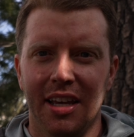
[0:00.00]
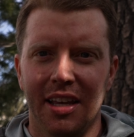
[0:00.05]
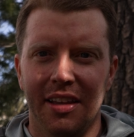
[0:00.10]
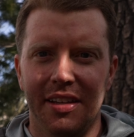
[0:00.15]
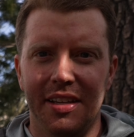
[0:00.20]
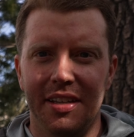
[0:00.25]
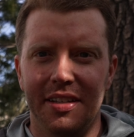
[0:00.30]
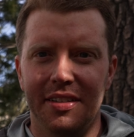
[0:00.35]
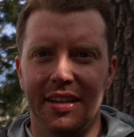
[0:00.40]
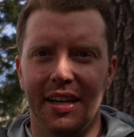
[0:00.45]

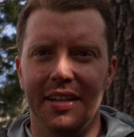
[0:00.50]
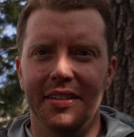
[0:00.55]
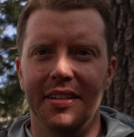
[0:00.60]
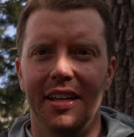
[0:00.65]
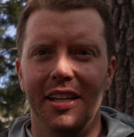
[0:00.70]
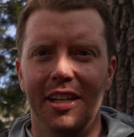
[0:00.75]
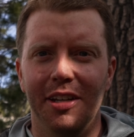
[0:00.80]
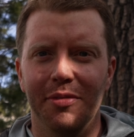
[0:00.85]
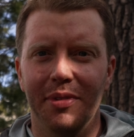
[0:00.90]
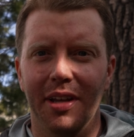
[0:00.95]
the
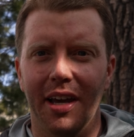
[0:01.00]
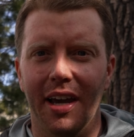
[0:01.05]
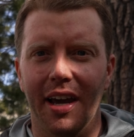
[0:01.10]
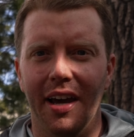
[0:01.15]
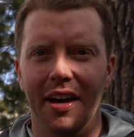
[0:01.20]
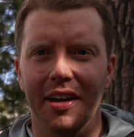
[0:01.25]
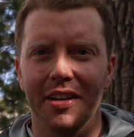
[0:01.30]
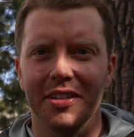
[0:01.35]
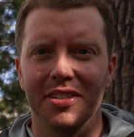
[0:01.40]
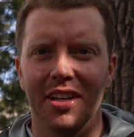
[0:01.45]
titanium
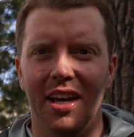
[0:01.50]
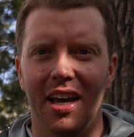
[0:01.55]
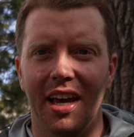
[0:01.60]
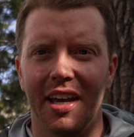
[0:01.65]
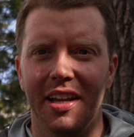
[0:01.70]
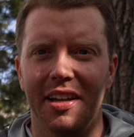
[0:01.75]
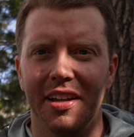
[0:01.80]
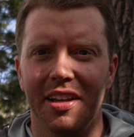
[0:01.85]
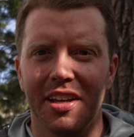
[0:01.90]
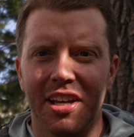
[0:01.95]

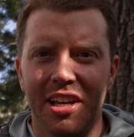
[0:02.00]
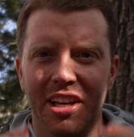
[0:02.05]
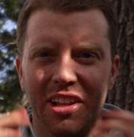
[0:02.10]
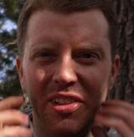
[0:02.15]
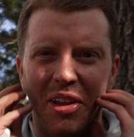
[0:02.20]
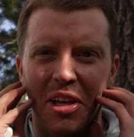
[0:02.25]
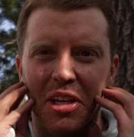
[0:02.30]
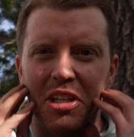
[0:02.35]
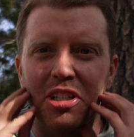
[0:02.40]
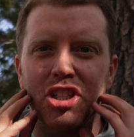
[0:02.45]
dioxide
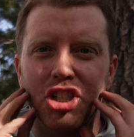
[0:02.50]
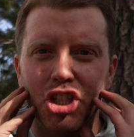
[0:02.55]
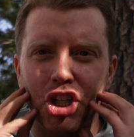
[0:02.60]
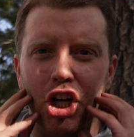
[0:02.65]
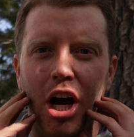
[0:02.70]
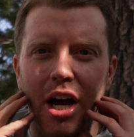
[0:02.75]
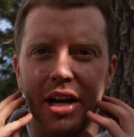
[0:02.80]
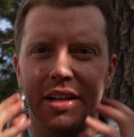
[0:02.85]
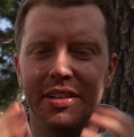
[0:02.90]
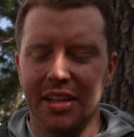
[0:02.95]
like
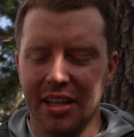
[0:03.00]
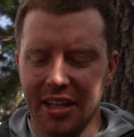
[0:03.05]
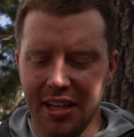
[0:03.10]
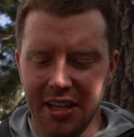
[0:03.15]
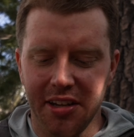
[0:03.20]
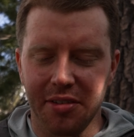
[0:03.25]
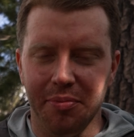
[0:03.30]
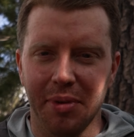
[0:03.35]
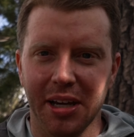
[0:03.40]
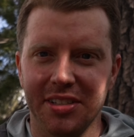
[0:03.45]
chalked
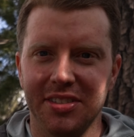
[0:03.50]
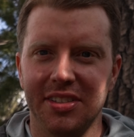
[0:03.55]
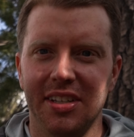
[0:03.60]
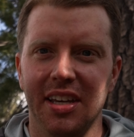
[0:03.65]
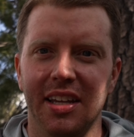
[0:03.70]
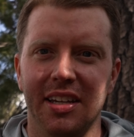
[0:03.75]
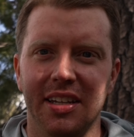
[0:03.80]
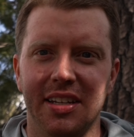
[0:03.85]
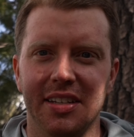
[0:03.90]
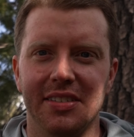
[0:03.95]
into my
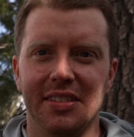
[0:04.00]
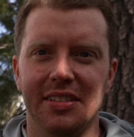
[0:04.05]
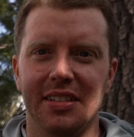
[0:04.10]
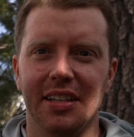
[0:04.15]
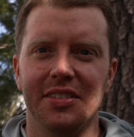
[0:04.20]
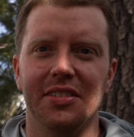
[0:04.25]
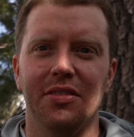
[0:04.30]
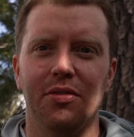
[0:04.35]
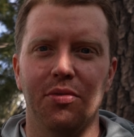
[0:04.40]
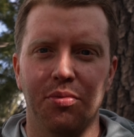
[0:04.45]
skin because it
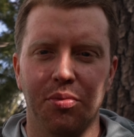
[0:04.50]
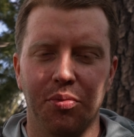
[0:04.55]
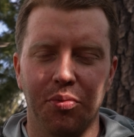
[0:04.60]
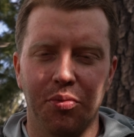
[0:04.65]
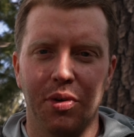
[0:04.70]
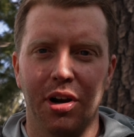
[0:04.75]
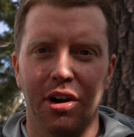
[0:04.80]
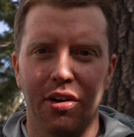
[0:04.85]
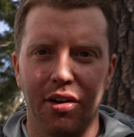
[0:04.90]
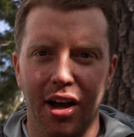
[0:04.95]
doesn't
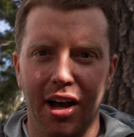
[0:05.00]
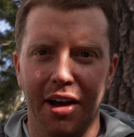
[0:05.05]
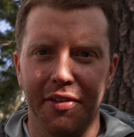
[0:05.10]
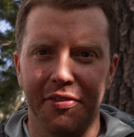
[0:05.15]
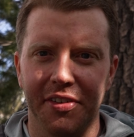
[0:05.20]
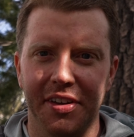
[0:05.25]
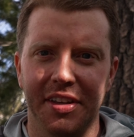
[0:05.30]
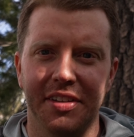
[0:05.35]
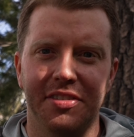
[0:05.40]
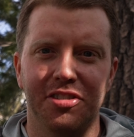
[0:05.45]
wear
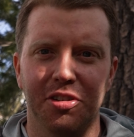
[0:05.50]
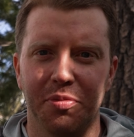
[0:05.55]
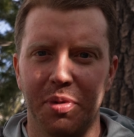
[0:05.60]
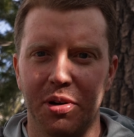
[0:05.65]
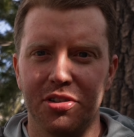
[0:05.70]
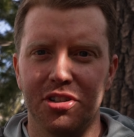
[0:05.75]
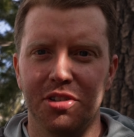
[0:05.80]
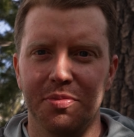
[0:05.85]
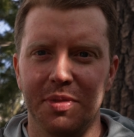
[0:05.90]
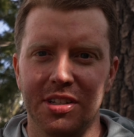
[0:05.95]
off. It's
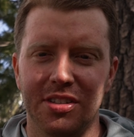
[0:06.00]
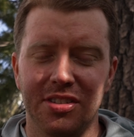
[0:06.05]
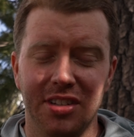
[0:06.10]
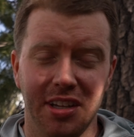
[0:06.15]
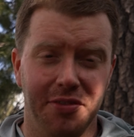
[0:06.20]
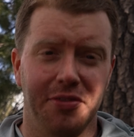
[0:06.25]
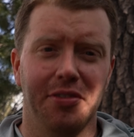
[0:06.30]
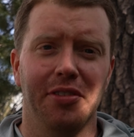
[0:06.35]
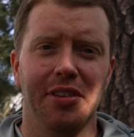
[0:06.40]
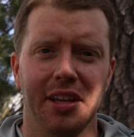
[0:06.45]
supposed to be
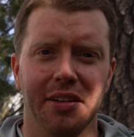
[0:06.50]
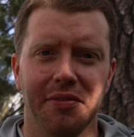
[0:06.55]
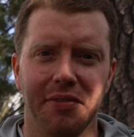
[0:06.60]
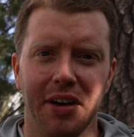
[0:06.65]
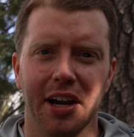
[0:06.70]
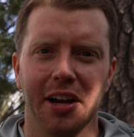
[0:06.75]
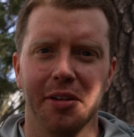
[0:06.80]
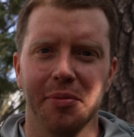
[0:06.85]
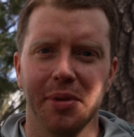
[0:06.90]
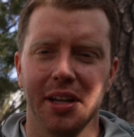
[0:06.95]
safe for the
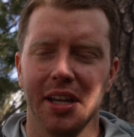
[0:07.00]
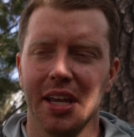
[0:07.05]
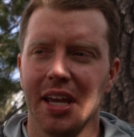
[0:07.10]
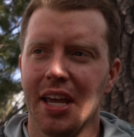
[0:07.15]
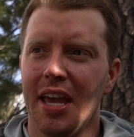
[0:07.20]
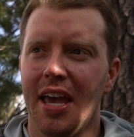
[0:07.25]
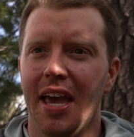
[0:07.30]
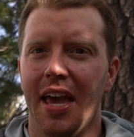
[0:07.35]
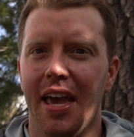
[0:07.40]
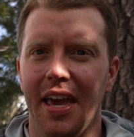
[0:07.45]
environment,
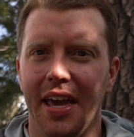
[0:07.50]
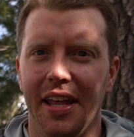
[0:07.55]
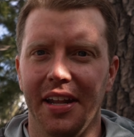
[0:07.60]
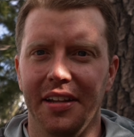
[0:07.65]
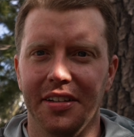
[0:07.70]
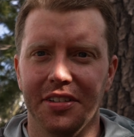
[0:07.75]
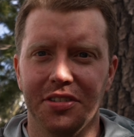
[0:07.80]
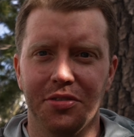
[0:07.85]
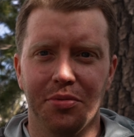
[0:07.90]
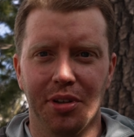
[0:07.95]
and it
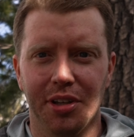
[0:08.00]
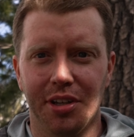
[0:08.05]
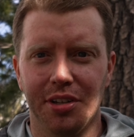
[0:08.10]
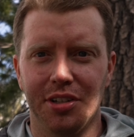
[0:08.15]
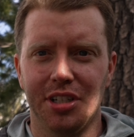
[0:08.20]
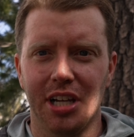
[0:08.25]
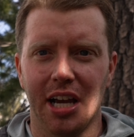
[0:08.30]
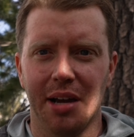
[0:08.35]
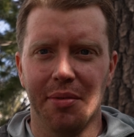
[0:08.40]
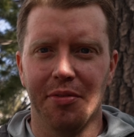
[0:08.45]
does a really good
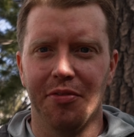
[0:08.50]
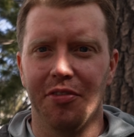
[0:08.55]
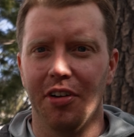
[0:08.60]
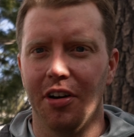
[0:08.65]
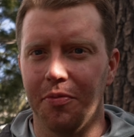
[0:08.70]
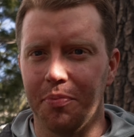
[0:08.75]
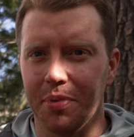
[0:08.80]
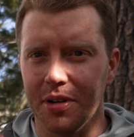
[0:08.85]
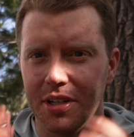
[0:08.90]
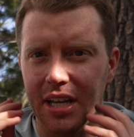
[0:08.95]
job
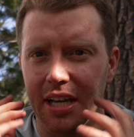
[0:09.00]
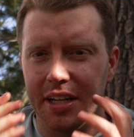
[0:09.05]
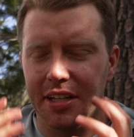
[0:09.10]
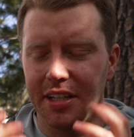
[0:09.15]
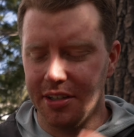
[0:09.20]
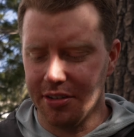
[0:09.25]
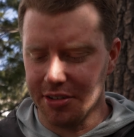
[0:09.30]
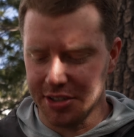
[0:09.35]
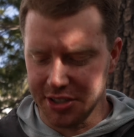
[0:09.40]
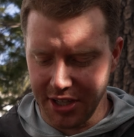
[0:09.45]
of
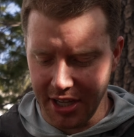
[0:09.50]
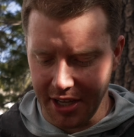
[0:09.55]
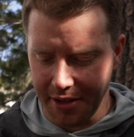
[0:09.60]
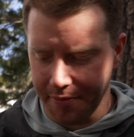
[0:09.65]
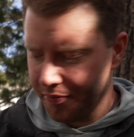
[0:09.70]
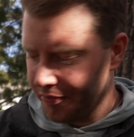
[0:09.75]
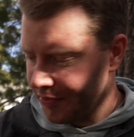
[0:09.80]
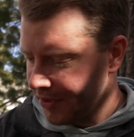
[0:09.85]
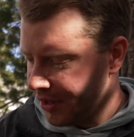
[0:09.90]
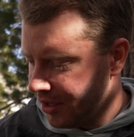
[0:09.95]
protecting your skin.
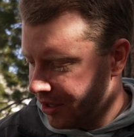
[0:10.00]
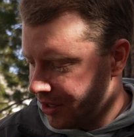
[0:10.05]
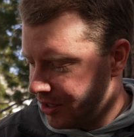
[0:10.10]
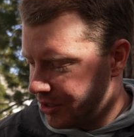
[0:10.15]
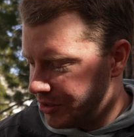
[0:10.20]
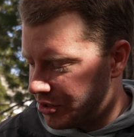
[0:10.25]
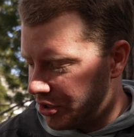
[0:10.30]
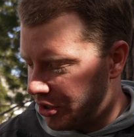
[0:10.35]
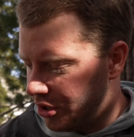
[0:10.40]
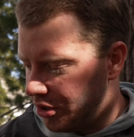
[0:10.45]

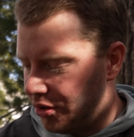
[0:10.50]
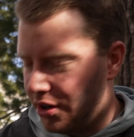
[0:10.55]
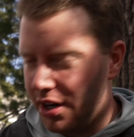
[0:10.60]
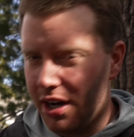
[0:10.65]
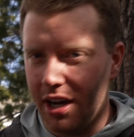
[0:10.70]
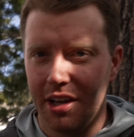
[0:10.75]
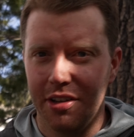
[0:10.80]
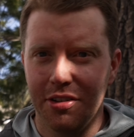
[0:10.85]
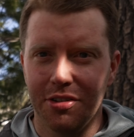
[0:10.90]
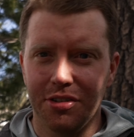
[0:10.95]
So
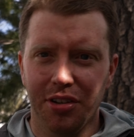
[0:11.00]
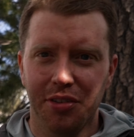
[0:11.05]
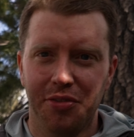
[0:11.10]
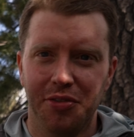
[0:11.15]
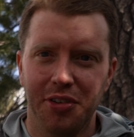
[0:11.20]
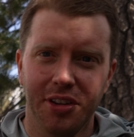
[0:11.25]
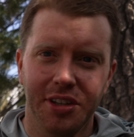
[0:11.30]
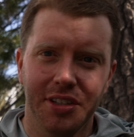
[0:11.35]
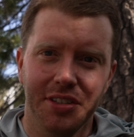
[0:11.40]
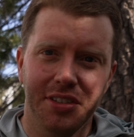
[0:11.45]
I usually
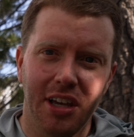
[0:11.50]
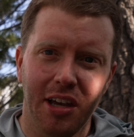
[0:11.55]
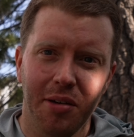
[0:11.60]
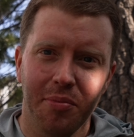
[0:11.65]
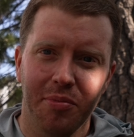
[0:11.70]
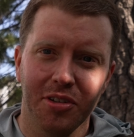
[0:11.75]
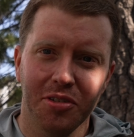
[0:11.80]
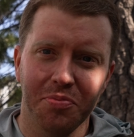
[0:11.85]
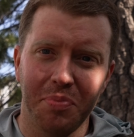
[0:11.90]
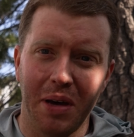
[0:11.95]
fill this
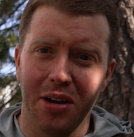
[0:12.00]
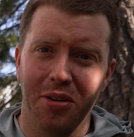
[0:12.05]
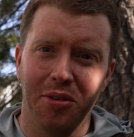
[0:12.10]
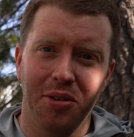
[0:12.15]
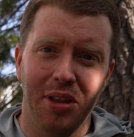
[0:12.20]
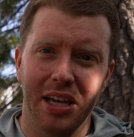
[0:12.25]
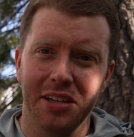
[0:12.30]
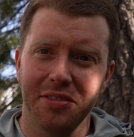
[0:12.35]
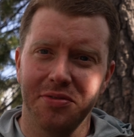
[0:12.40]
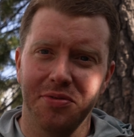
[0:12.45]
up. This bottle will
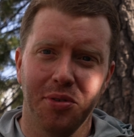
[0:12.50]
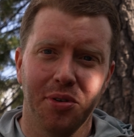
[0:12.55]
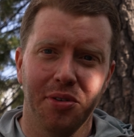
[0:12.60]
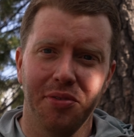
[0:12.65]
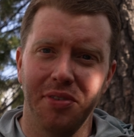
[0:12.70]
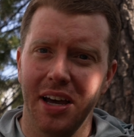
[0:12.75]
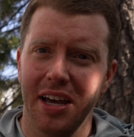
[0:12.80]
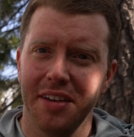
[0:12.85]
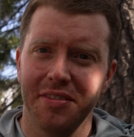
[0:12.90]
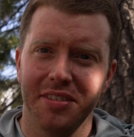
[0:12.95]
last 4,
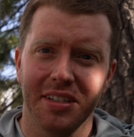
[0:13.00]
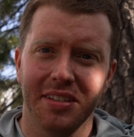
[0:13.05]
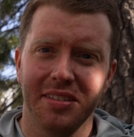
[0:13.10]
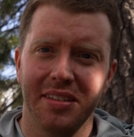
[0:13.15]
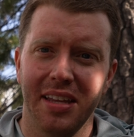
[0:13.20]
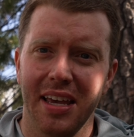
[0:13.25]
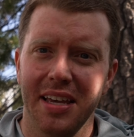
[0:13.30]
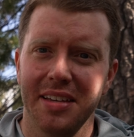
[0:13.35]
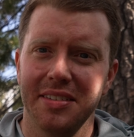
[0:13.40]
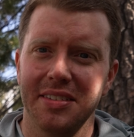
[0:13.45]
5, 6
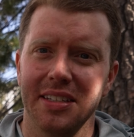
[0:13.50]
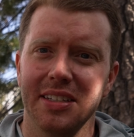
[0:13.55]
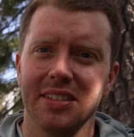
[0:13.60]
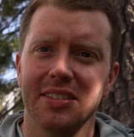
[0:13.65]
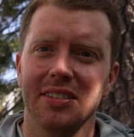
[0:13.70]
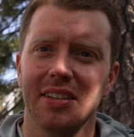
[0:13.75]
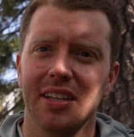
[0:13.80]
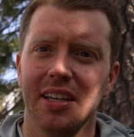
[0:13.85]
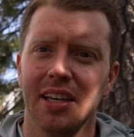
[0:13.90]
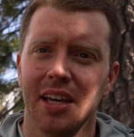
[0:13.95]
days
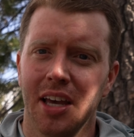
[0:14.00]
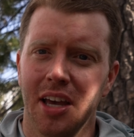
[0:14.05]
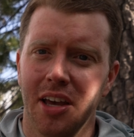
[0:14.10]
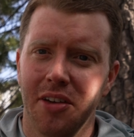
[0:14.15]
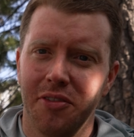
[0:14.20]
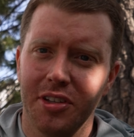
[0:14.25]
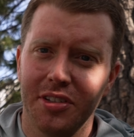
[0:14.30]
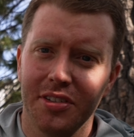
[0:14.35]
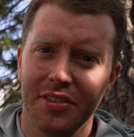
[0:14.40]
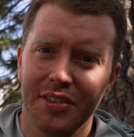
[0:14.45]
easily.
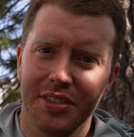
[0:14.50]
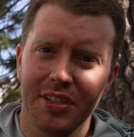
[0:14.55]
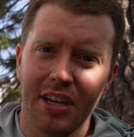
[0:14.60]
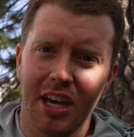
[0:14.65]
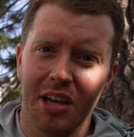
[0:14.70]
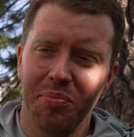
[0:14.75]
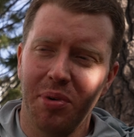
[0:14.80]
Fits in the side